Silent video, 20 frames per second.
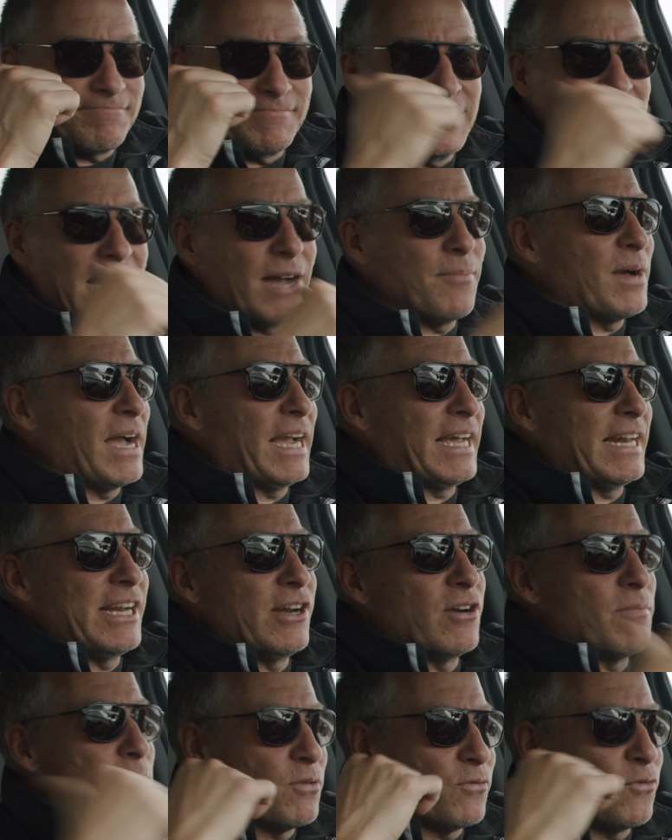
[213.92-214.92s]
yeah, I can
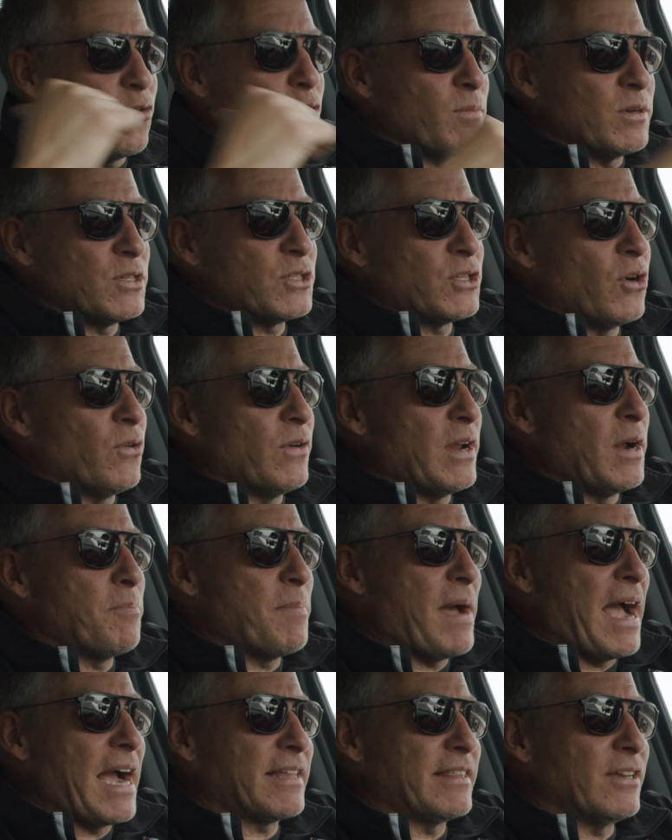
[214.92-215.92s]
hear a performance tone
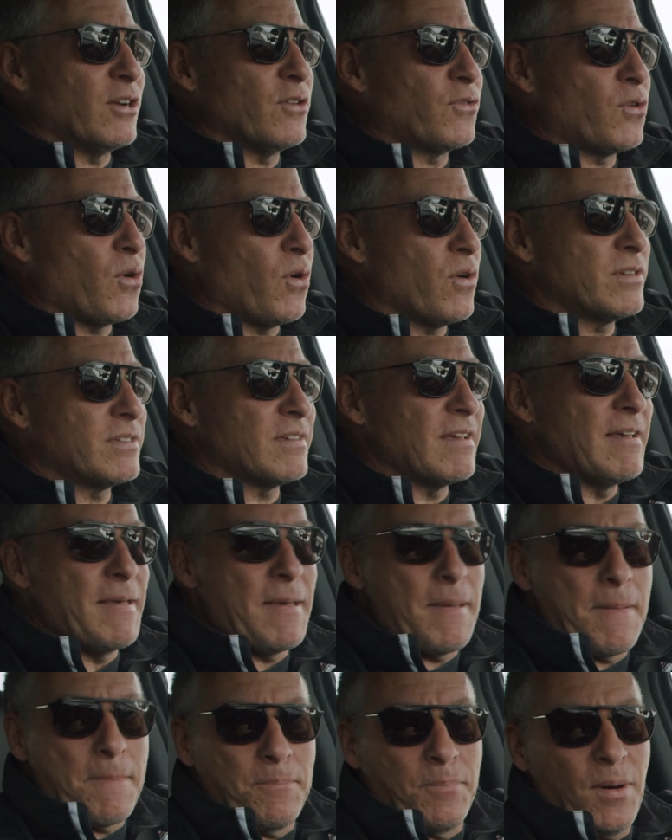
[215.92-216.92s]
out back there, of course,
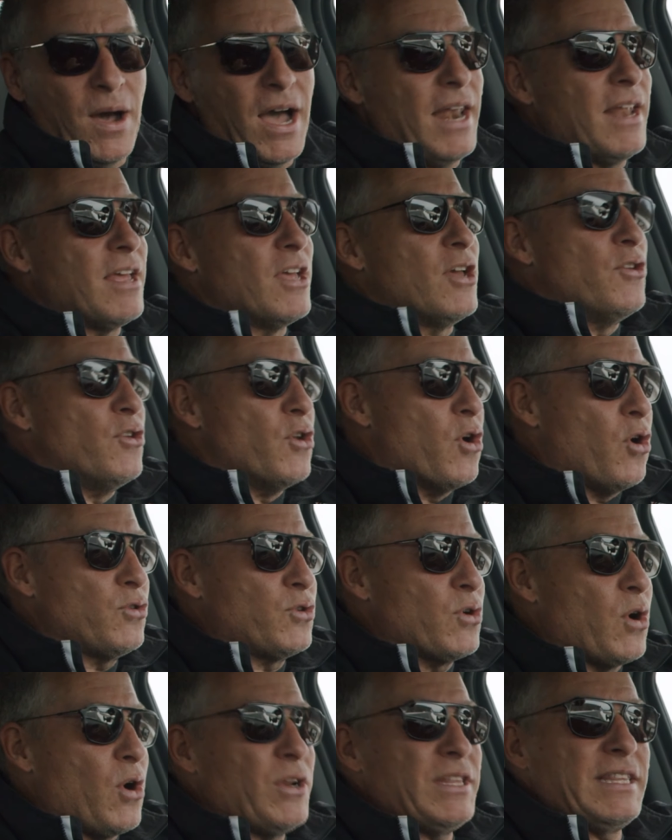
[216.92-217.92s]
but no
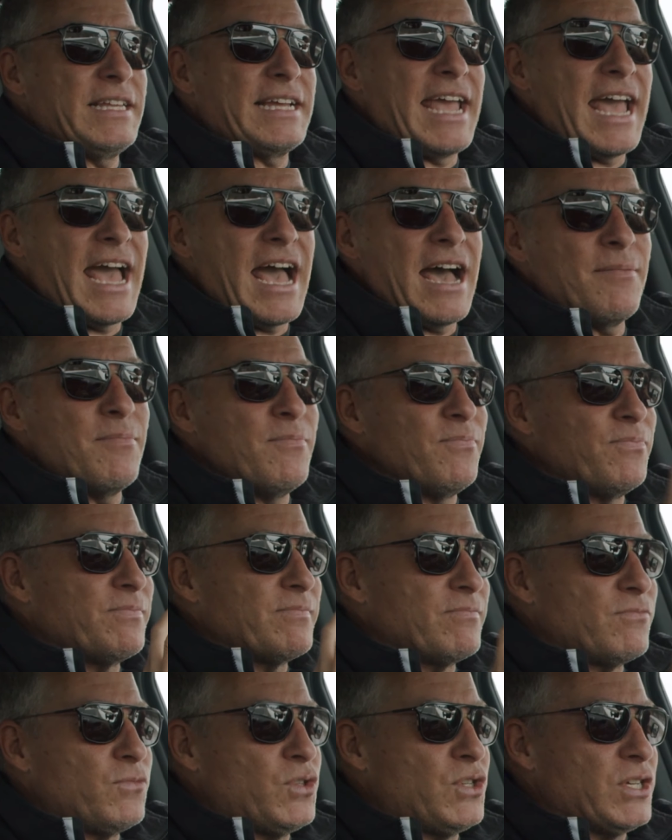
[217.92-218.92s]
drone in the cab,
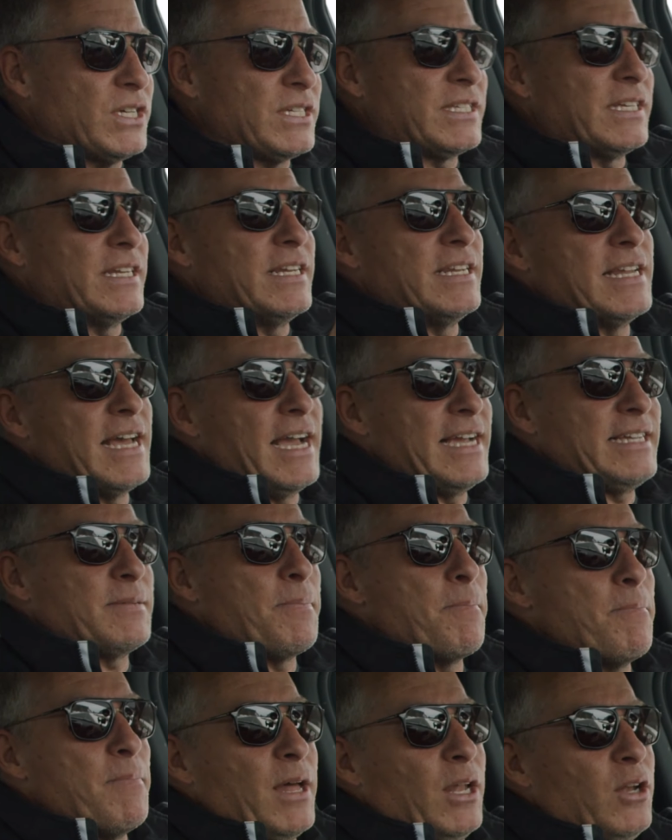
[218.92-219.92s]
just a
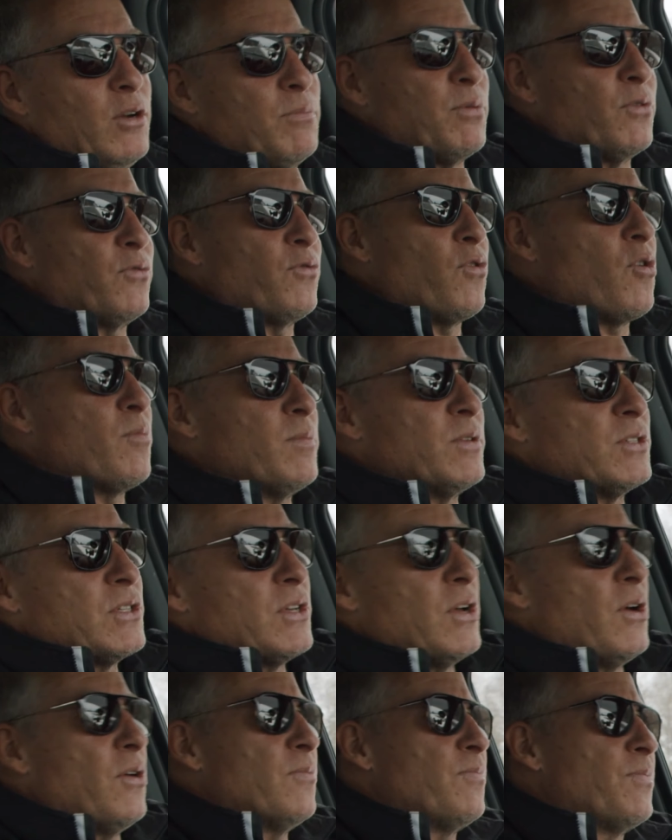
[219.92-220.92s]
nice mellow performance
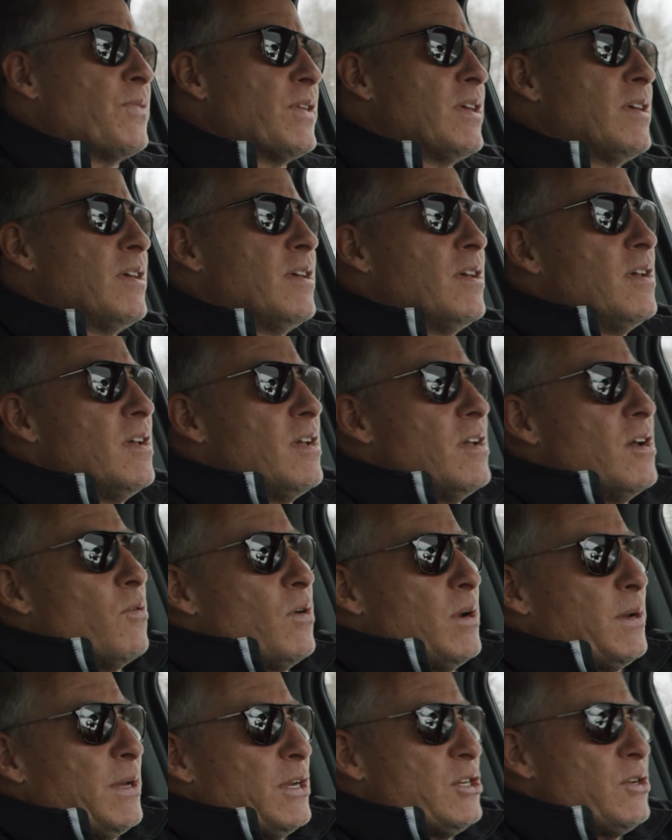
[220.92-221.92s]
tone.
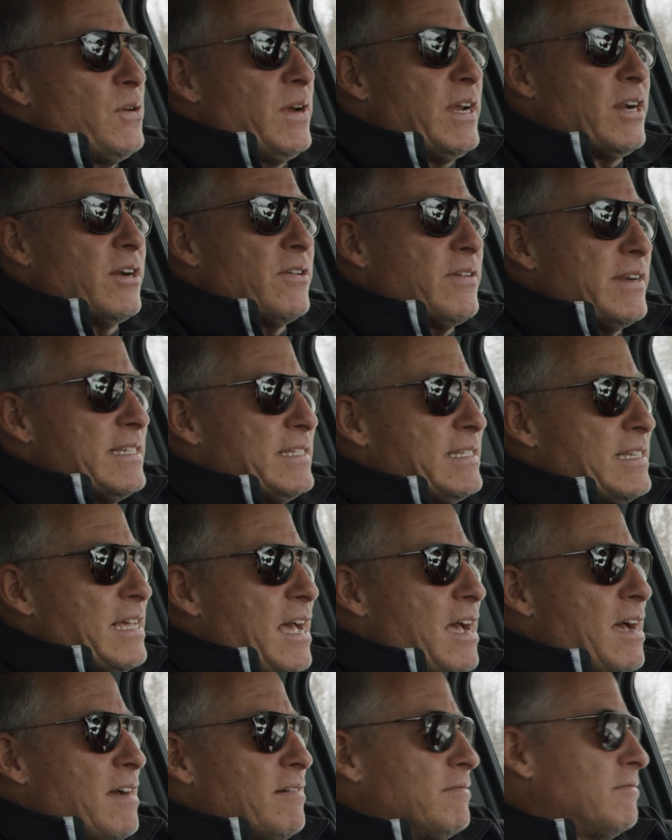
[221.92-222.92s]
What I'm gonna do here is
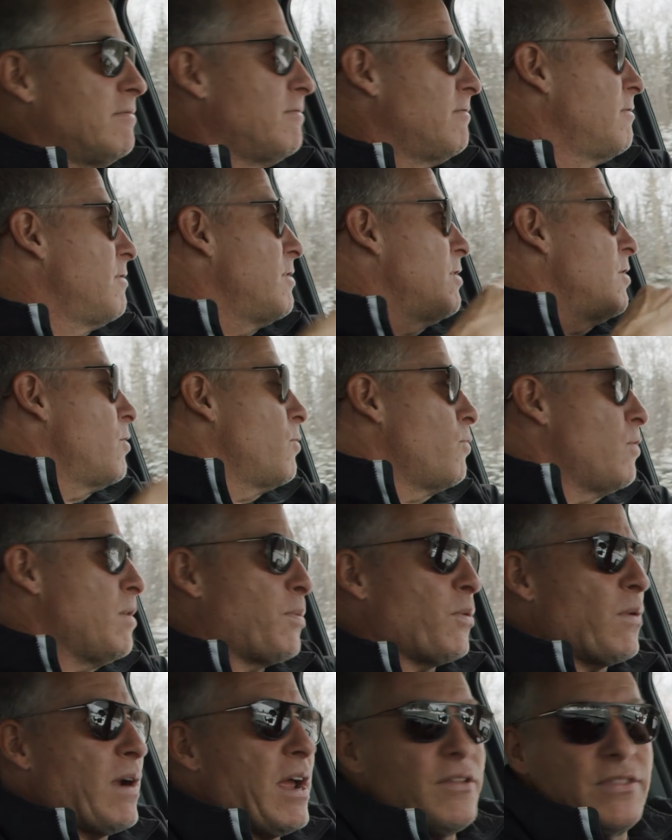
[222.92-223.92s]

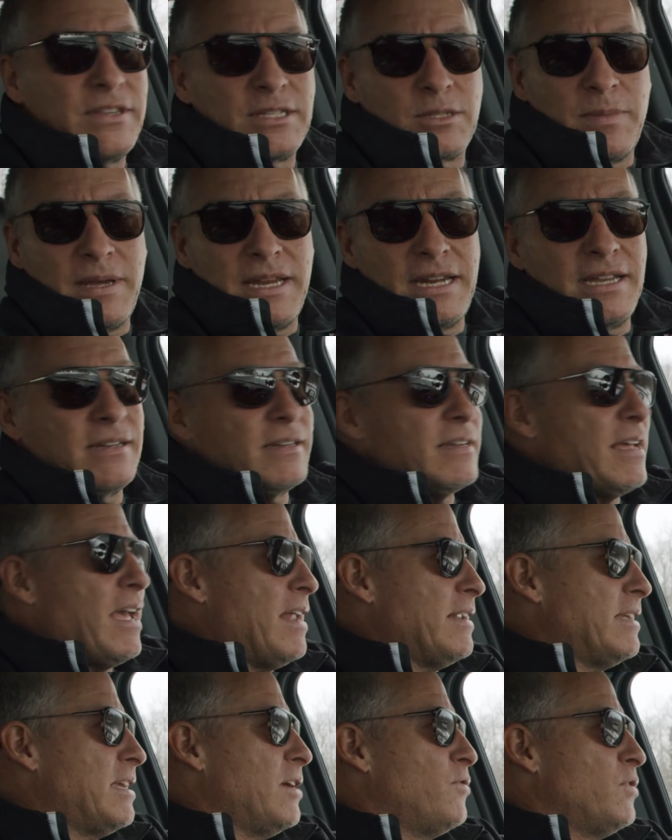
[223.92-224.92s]
whip around this median
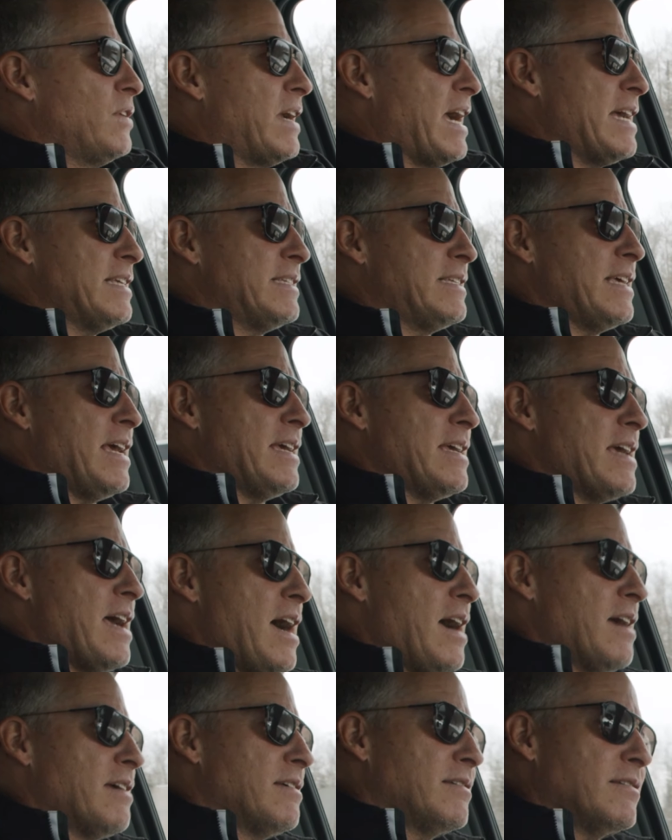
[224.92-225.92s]
and give you guys
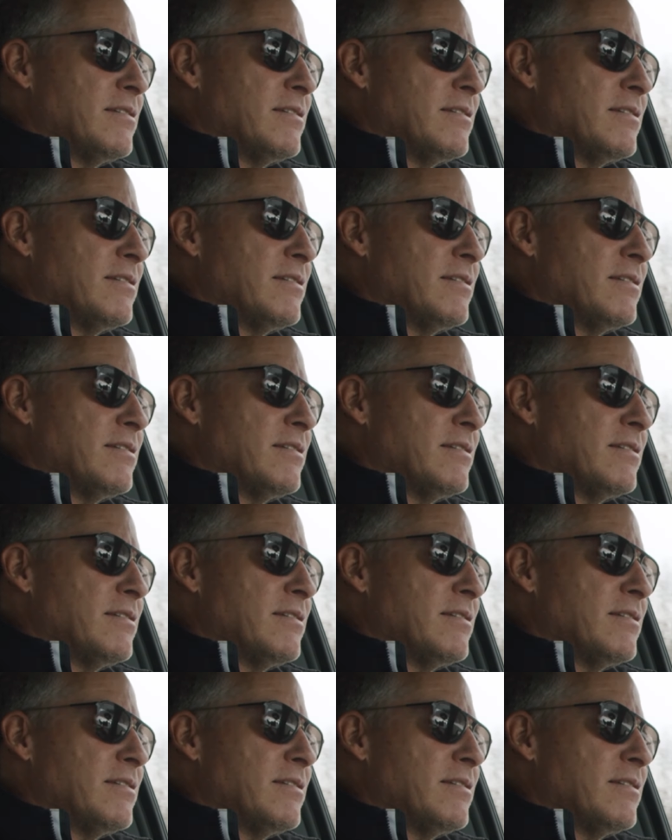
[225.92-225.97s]
a